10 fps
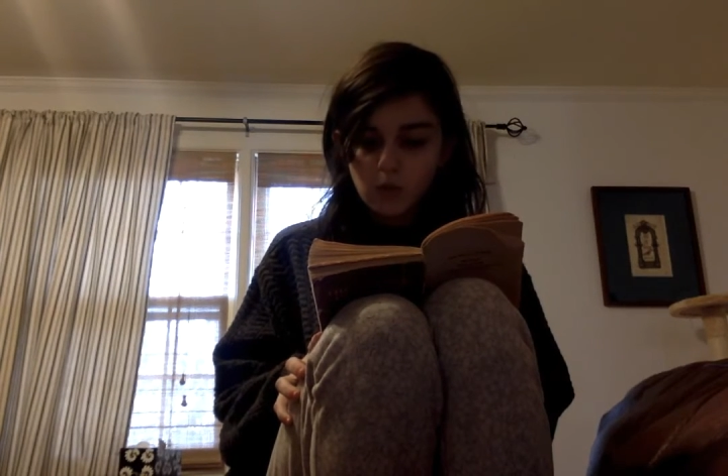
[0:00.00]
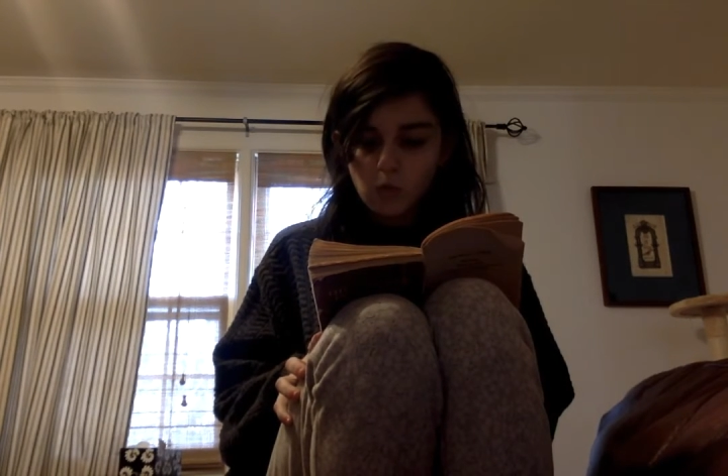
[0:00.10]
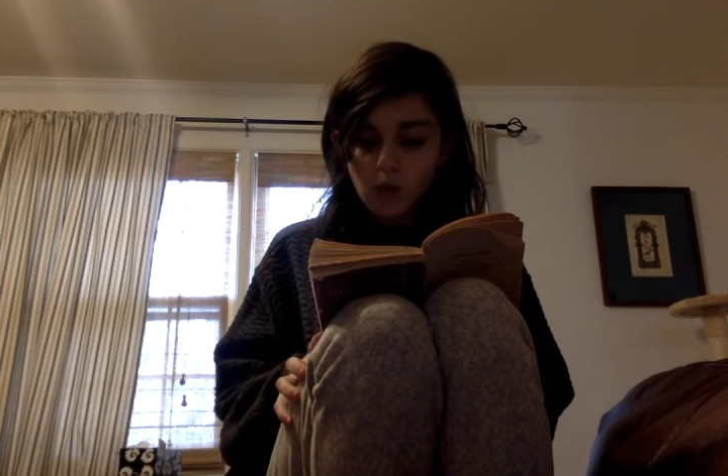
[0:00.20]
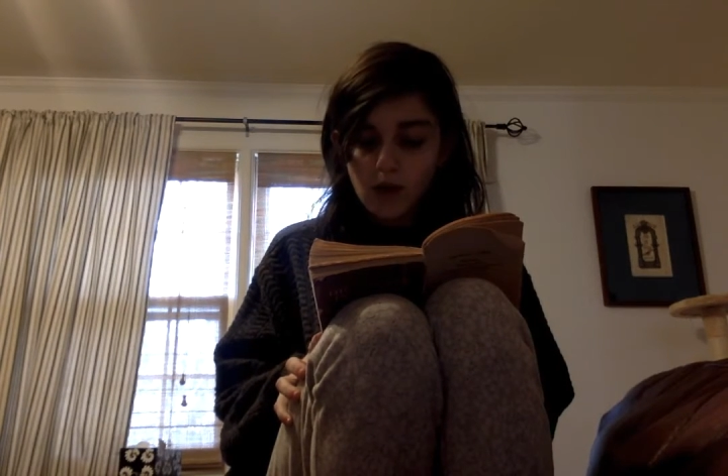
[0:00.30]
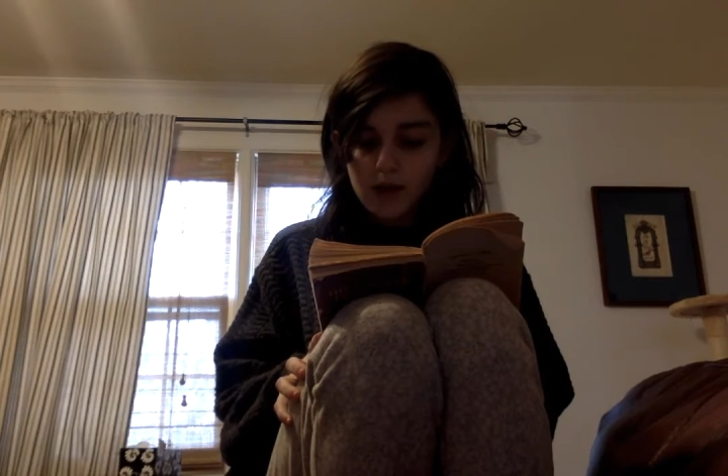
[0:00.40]

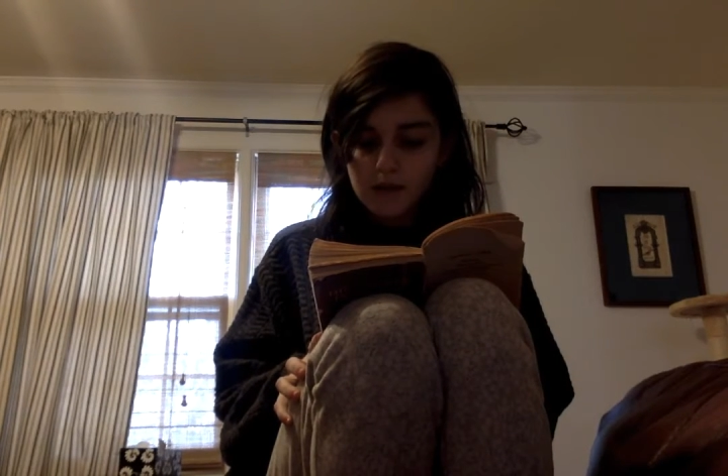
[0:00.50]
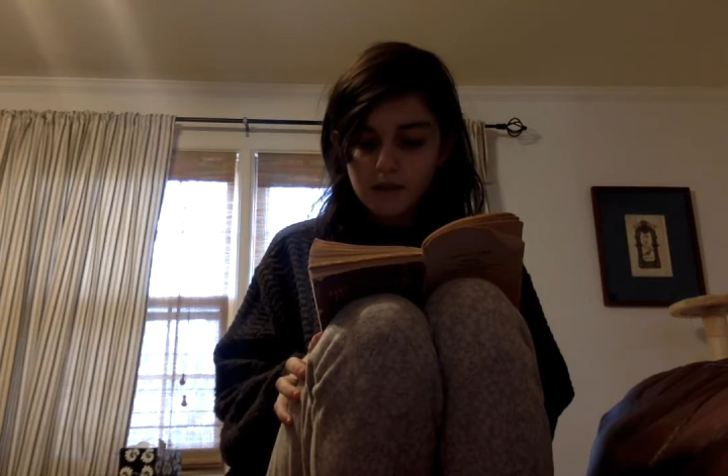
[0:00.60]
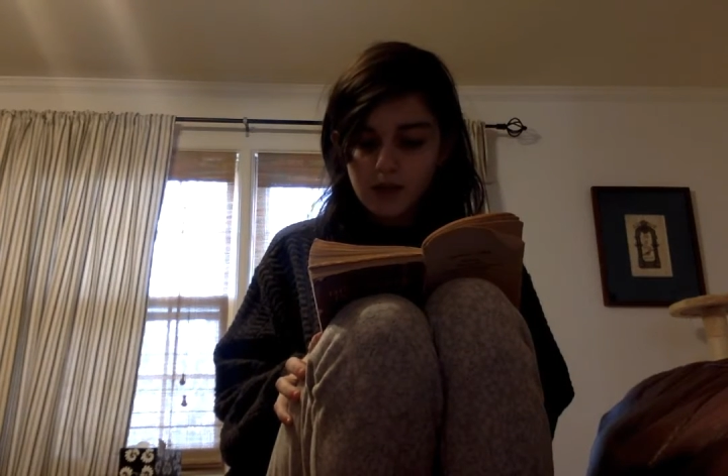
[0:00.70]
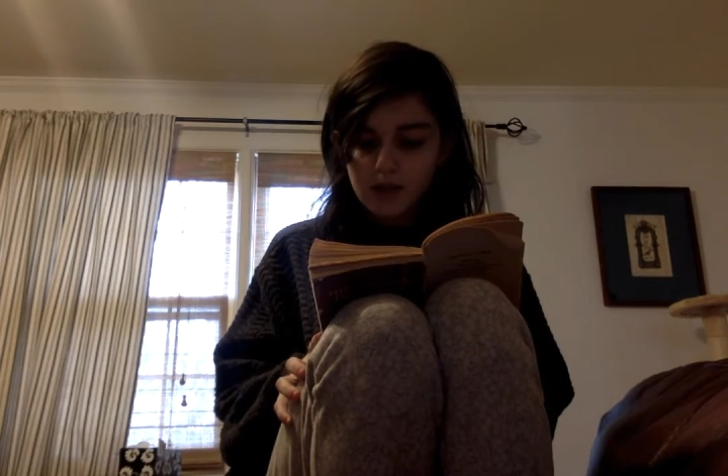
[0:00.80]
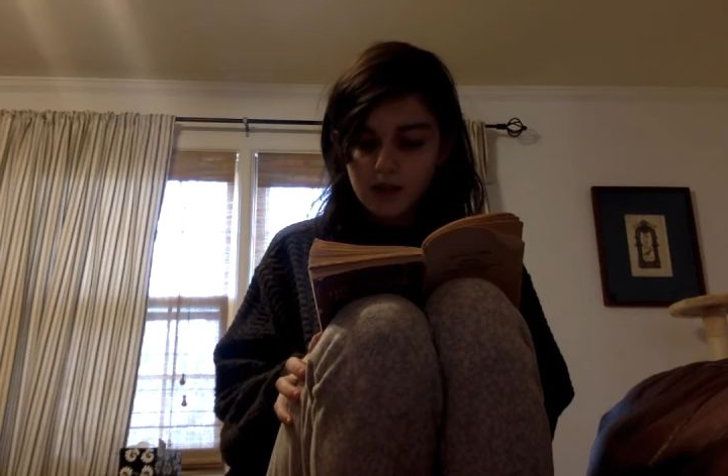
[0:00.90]
Why, may
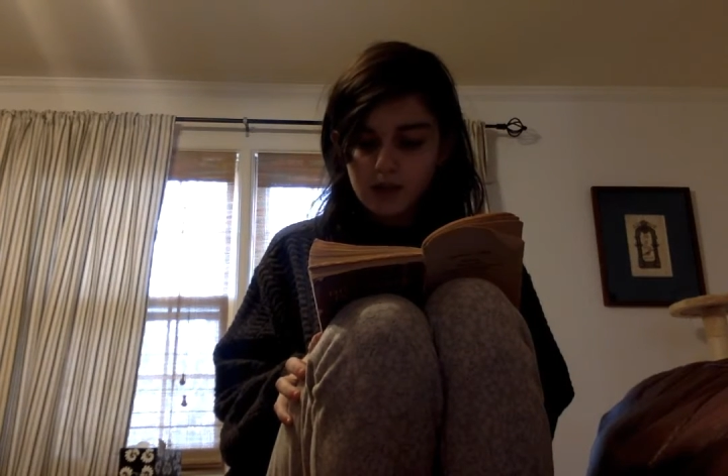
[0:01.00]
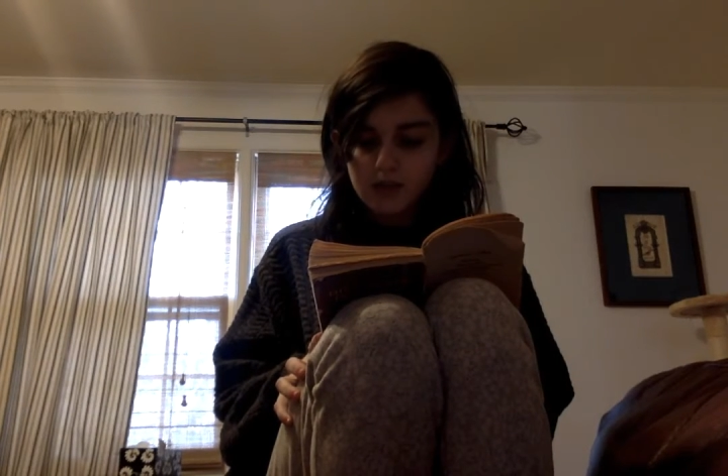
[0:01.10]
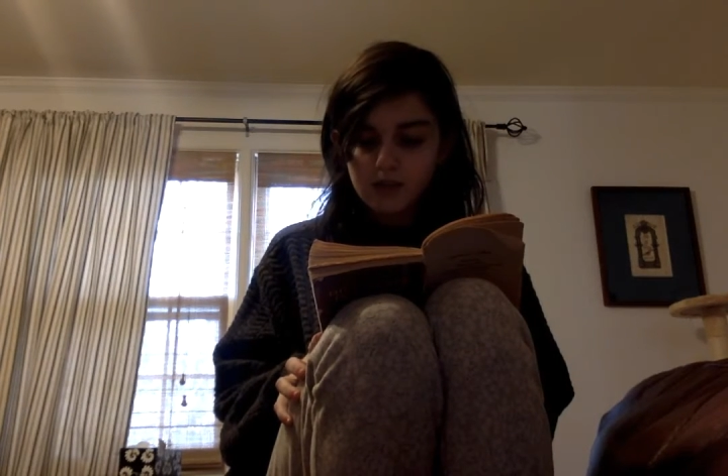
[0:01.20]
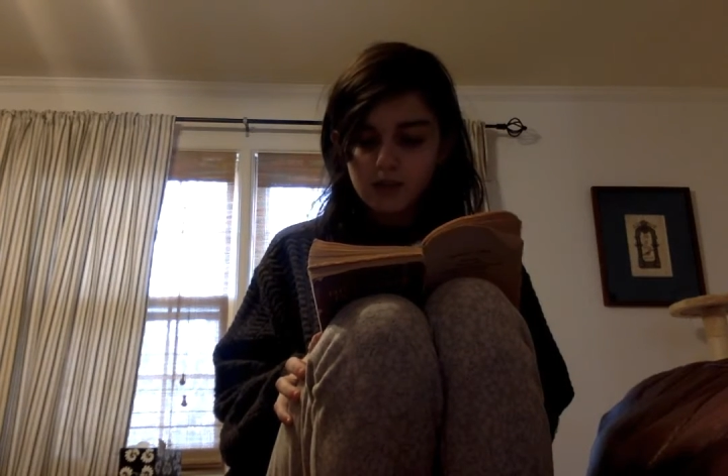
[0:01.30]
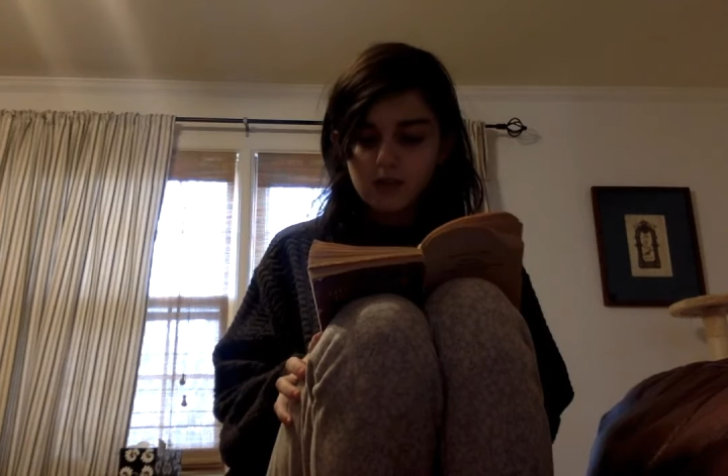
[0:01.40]
I ask?